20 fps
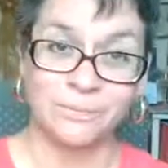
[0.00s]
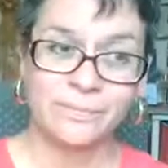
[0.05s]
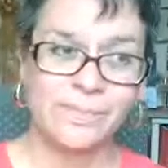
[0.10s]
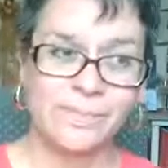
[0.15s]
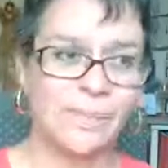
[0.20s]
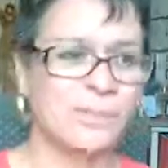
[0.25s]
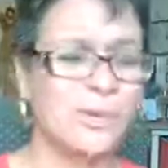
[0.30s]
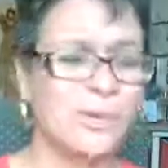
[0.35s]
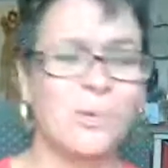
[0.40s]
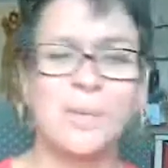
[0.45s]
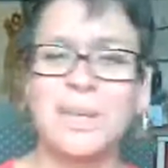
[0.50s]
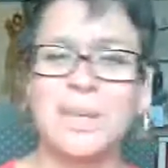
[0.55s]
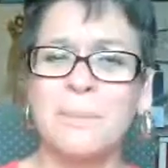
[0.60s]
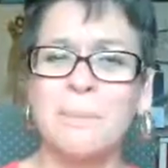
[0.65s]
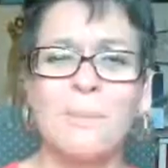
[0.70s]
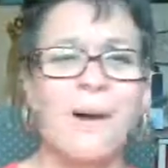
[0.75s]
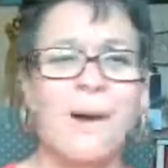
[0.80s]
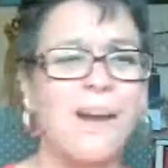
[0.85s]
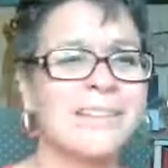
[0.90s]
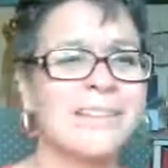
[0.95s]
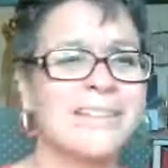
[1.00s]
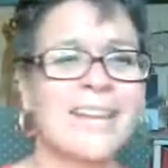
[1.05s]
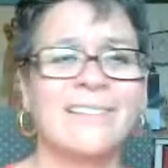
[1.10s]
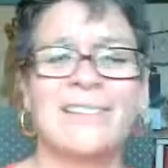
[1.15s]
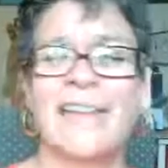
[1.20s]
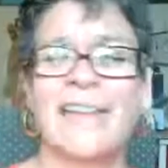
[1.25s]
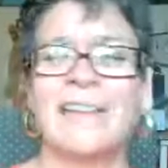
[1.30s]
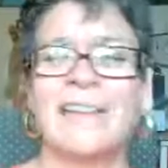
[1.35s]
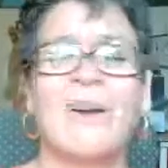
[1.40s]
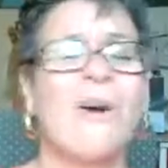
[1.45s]
Don't get bogged down
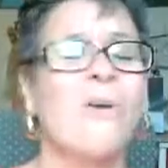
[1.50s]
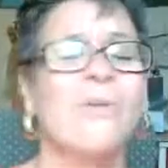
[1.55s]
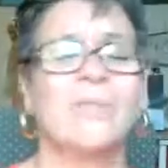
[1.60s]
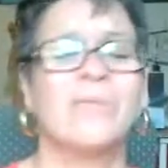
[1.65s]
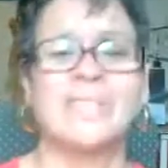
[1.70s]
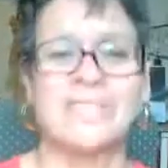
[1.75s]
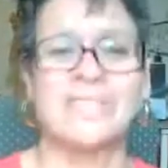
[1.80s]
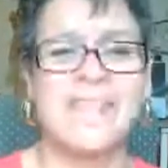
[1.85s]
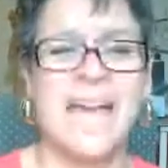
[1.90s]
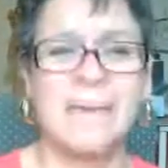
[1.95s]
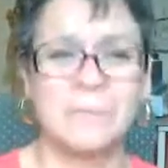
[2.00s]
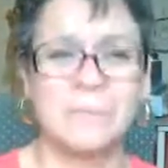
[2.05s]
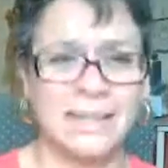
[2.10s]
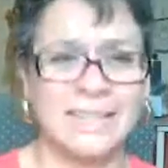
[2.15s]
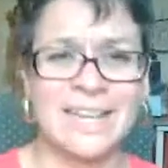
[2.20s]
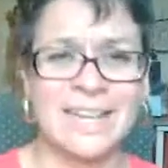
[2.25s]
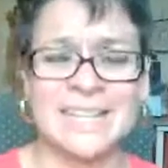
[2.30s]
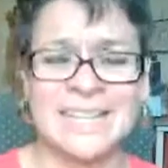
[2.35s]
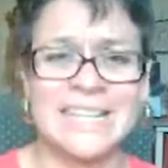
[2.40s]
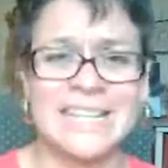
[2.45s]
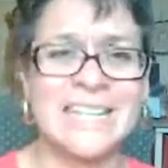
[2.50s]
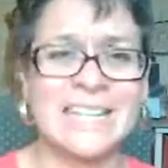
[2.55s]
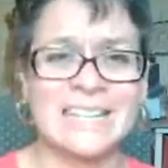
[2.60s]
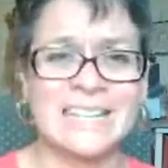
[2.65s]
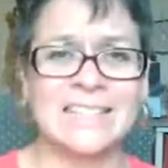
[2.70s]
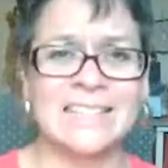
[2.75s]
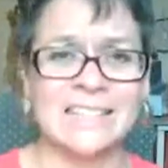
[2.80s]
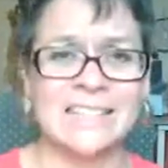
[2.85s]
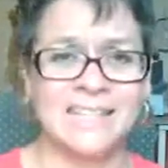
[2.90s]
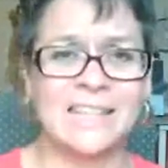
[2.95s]
like, oh, this timeline, I need to get
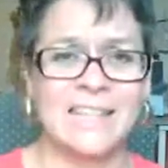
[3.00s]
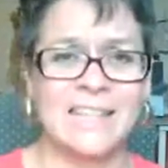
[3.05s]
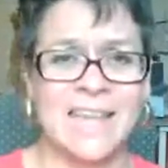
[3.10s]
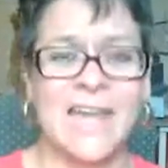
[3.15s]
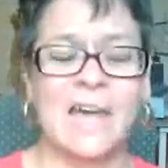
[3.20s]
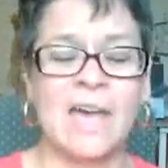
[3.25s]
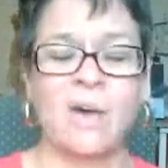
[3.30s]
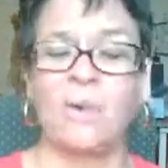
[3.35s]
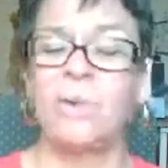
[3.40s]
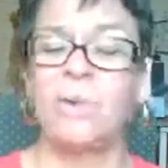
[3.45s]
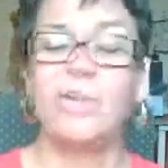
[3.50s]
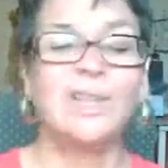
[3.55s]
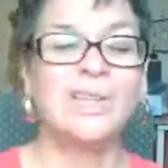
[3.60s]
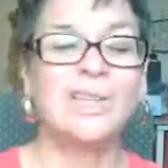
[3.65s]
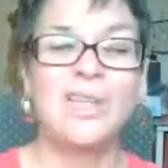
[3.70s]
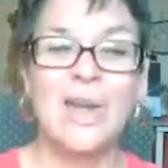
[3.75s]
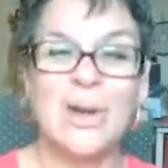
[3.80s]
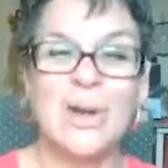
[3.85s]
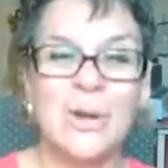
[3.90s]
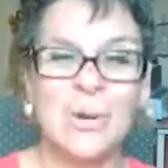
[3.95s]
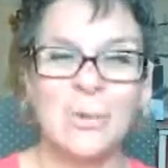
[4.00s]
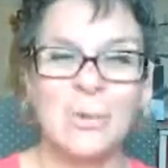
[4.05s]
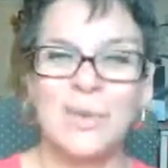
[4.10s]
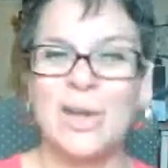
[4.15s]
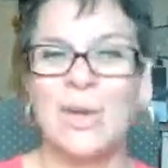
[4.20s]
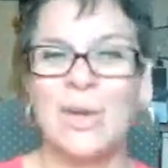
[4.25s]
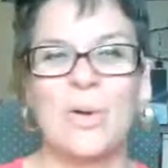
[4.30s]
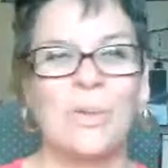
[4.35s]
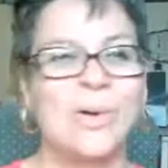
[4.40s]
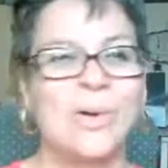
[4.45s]
this done now.
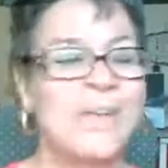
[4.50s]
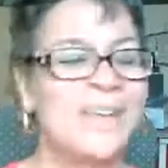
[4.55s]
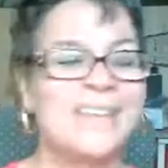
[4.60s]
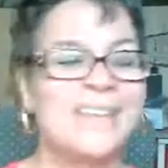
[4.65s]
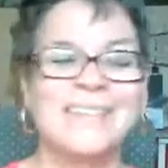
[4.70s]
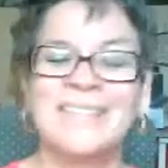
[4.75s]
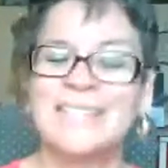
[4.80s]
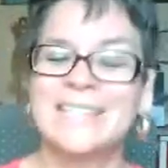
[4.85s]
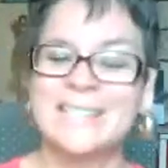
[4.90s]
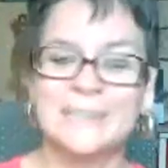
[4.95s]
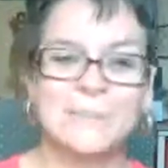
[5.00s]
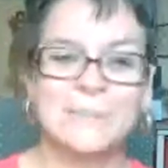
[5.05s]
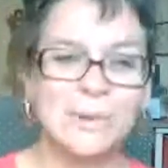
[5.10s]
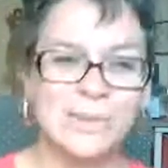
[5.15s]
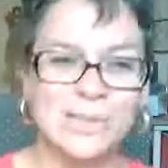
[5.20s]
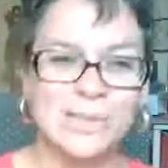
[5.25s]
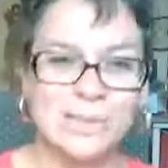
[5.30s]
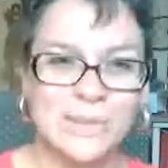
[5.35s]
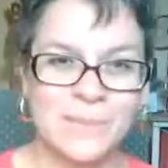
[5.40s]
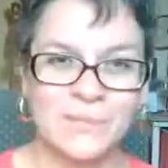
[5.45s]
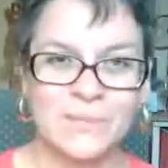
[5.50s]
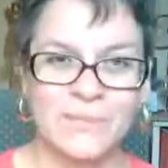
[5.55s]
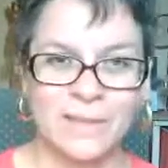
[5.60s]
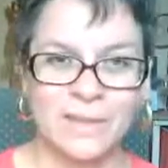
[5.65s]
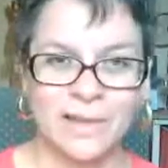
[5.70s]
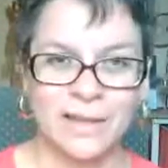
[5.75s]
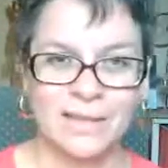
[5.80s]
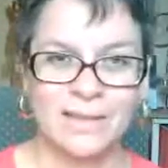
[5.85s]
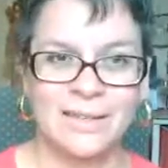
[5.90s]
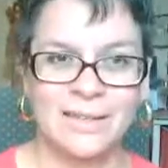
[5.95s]
No, this is supposed to be
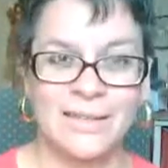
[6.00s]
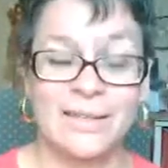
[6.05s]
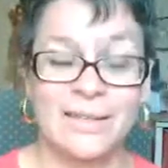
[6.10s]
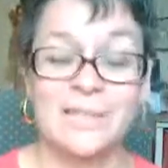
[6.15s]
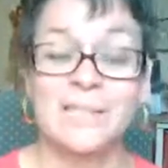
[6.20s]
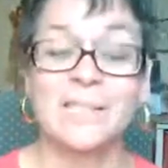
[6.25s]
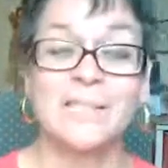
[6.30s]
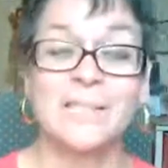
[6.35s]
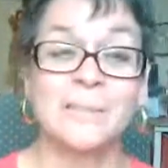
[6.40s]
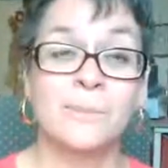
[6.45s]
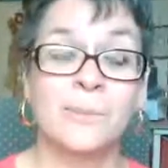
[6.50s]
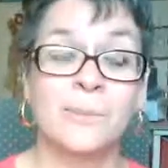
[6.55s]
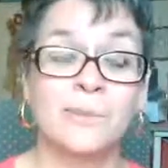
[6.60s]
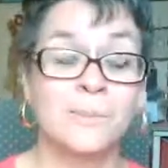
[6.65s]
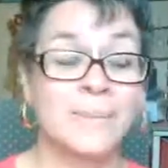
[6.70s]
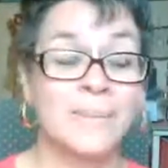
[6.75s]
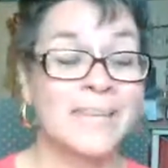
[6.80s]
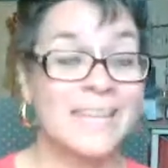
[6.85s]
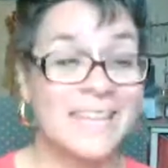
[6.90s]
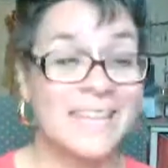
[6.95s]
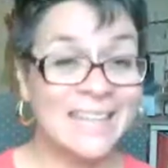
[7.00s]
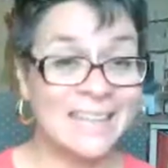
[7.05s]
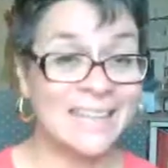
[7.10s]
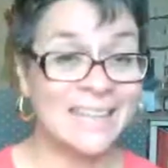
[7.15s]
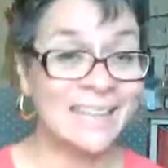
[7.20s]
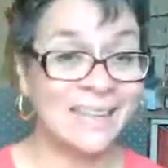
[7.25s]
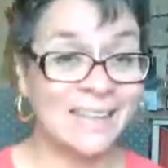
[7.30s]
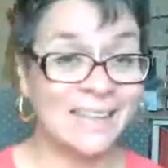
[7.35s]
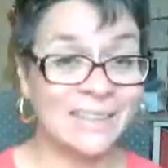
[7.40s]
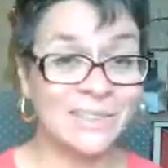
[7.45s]
fun. This is supposed to be
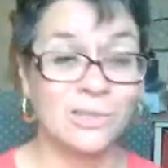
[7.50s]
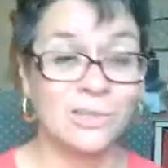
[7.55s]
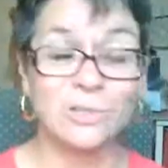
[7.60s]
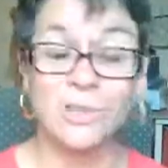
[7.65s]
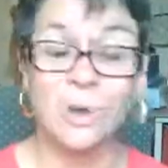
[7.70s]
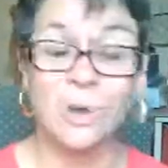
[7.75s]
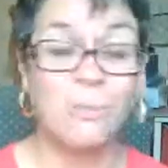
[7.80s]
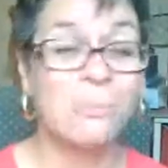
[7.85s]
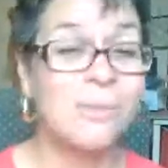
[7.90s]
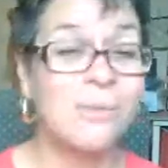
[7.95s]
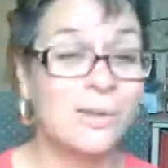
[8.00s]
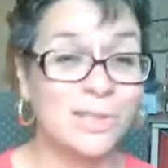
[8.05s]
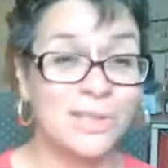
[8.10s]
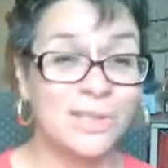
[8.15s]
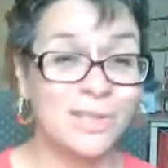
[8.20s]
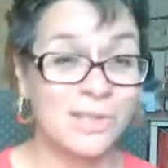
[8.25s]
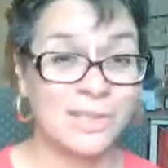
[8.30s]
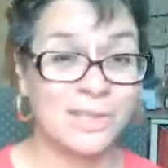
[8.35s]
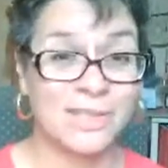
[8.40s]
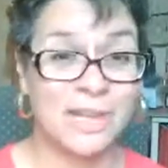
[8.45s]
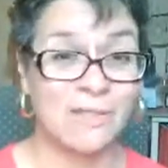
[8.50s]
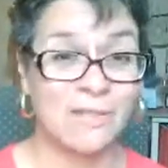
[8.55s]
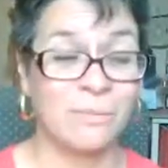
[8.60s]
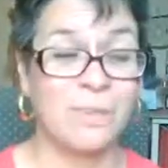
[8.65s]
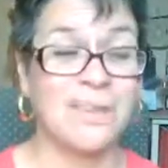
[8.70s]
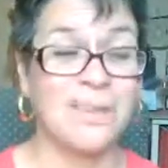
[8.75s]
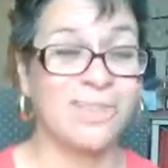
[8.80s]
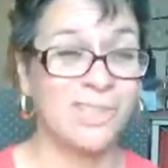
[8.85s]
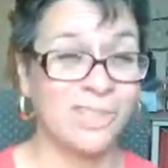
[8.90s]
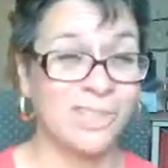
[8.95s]
healing. So don't push yourself,
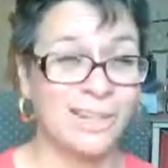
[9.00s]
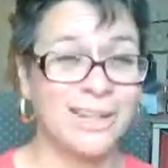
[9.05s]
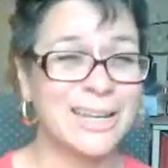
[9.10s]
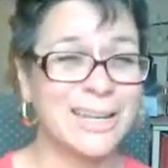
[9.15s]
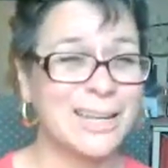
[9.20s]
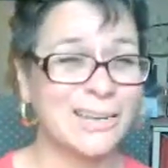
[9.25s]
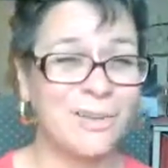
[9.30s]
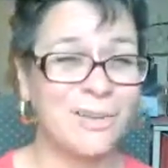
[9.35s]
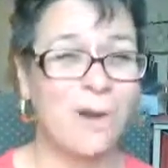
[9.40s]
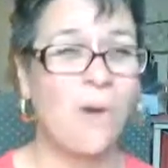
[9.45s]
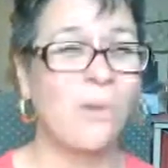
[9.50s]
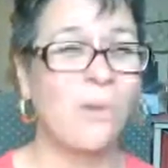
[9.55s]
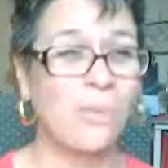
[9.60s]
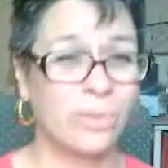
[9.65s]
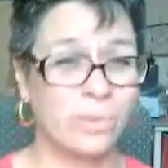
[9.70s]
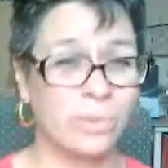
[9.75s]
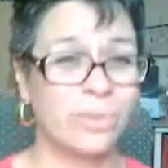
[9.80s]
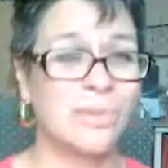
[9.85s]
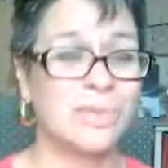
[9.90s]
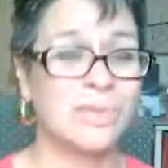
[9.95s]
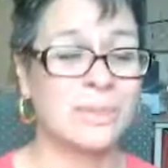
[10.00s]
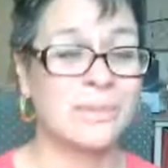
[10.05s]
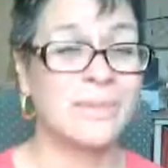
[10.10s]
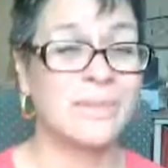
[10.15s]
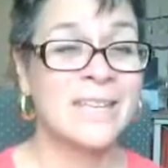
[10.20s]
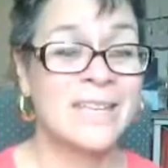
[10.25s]
because you're going to go through some